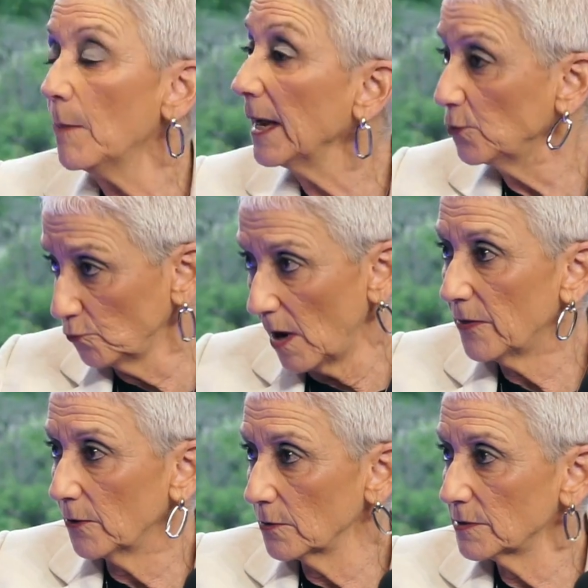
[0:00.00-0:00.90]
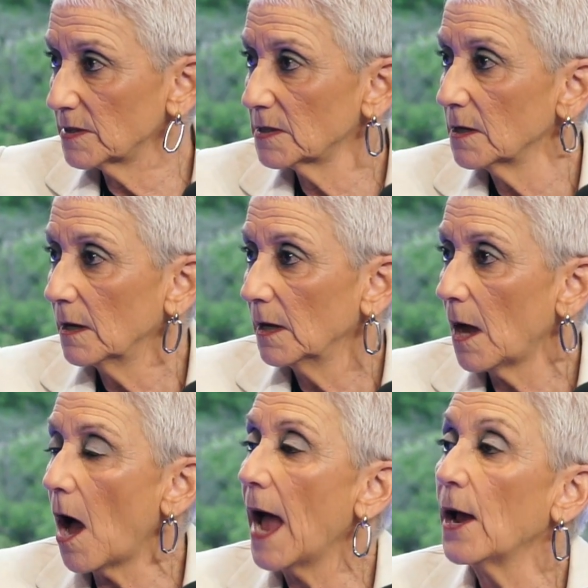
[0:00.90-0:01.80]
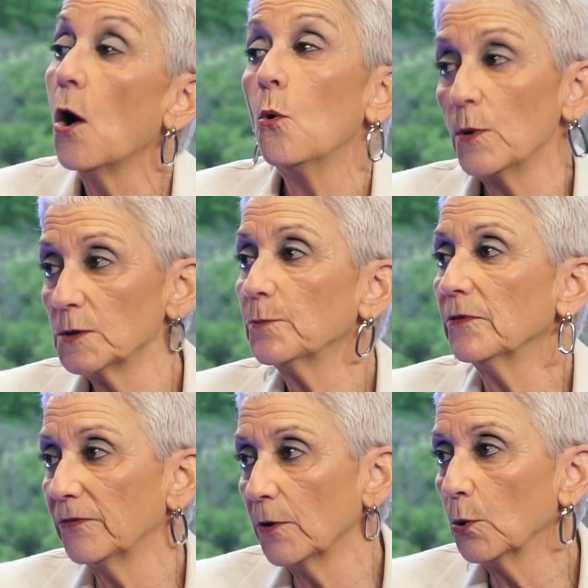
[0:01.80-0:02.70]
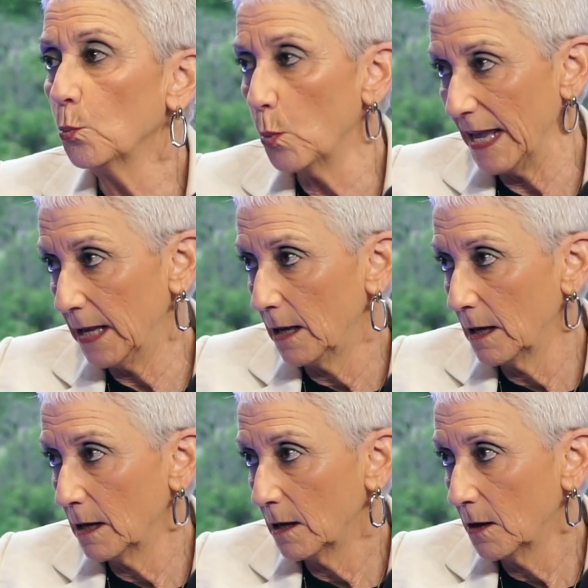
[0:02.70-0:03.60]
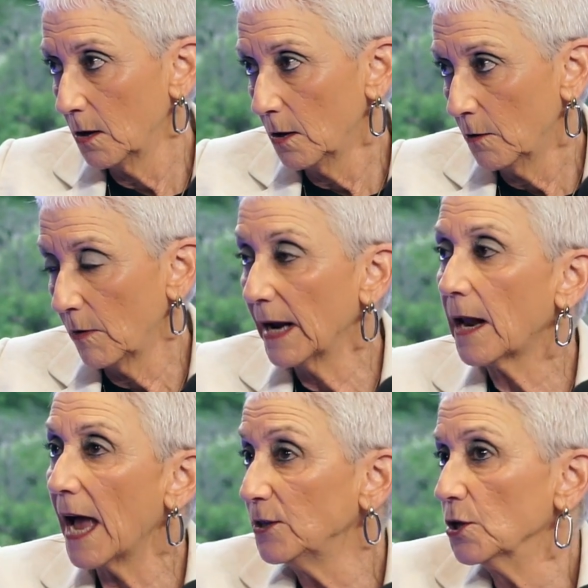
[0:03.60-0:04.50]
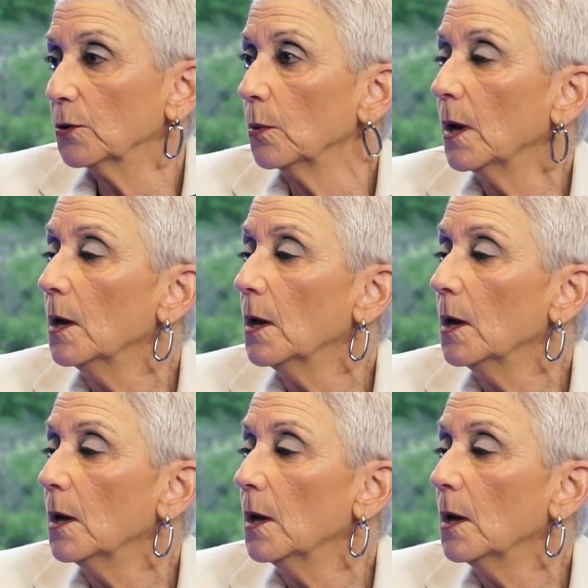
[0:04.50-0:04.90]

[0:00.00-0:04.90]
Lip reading: my druthers, I always prefer we, right? I do.